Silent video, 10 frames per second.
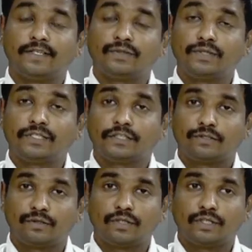switches
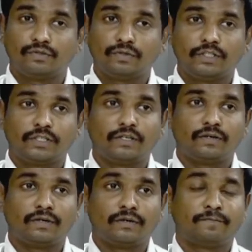through the switch
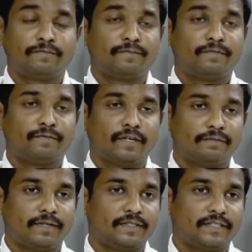the
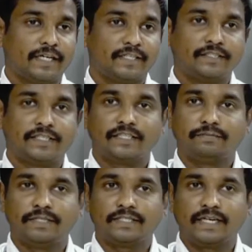fiber channels has
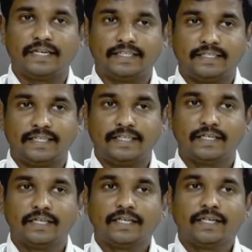been connected.
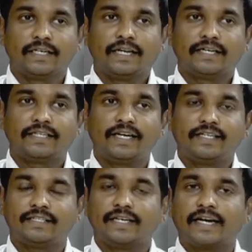Like
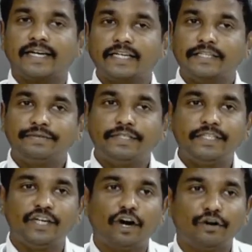that, the
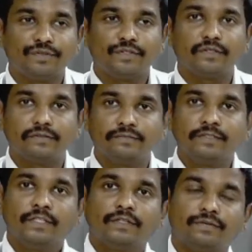connectivity of the
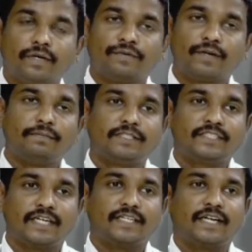fiber
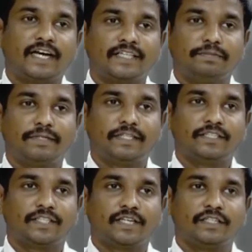channel has been
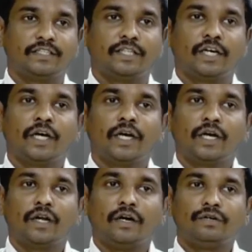discussed
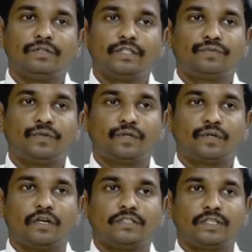along with few
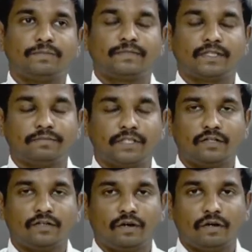concepts,
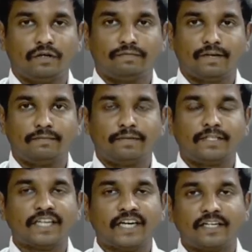something called fiber
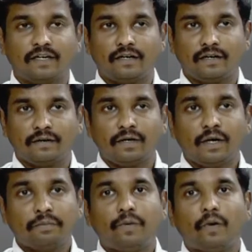channel
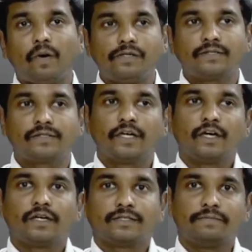ports,
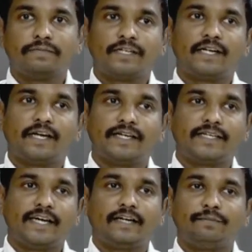something
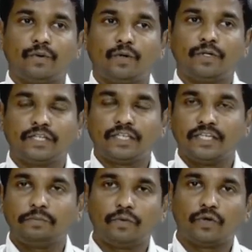like N port,
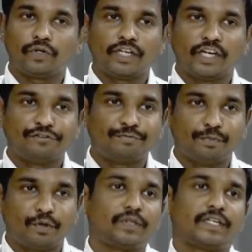E port, F
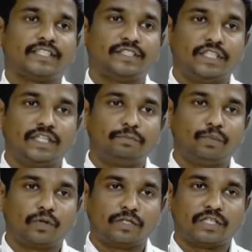port and G
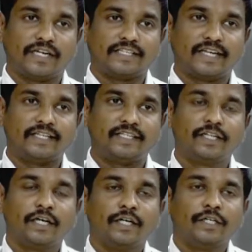ports, like that.
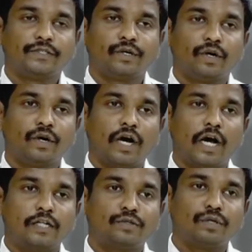So
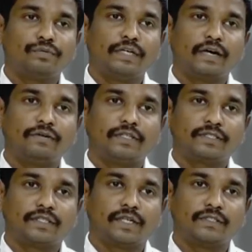also we have
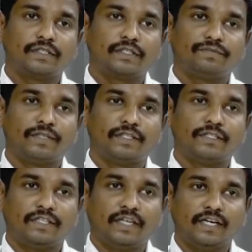discussed different
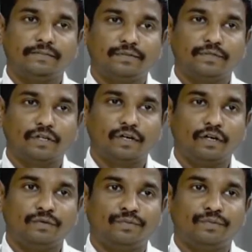types of